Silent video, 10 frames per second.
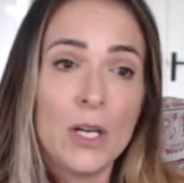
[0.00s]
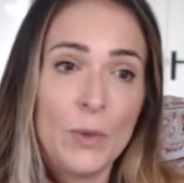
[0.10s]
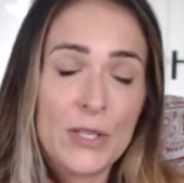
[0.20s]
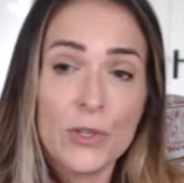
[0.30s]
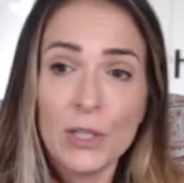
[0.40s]

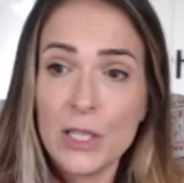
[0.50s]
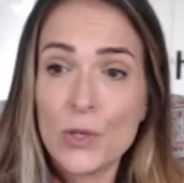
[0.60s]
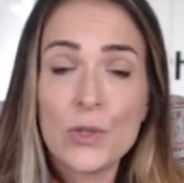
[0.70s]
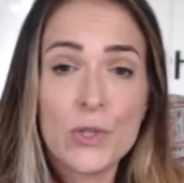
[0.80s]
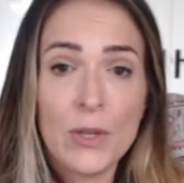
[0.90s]
We certainly
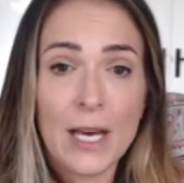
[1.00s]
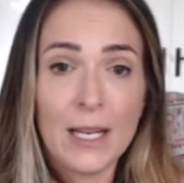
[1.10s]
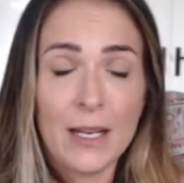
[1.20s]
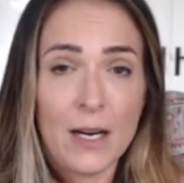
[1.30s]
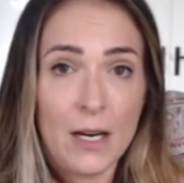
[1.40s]
don't do
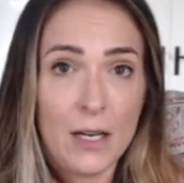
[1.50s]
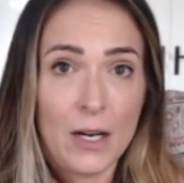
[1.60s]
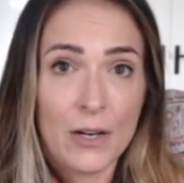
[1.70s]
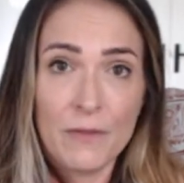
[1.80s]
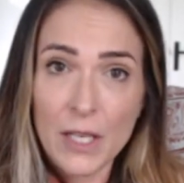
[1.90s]
that on
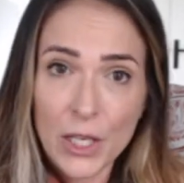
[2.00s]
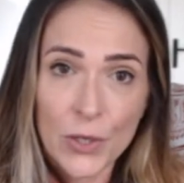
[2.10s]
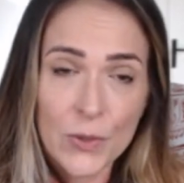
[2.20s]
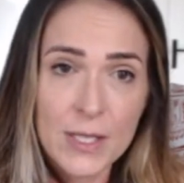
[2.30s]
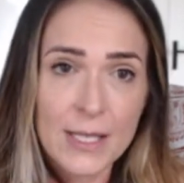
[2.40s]
our
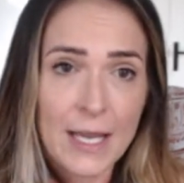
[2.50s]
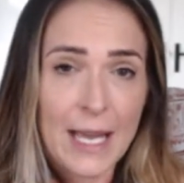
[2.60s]
videos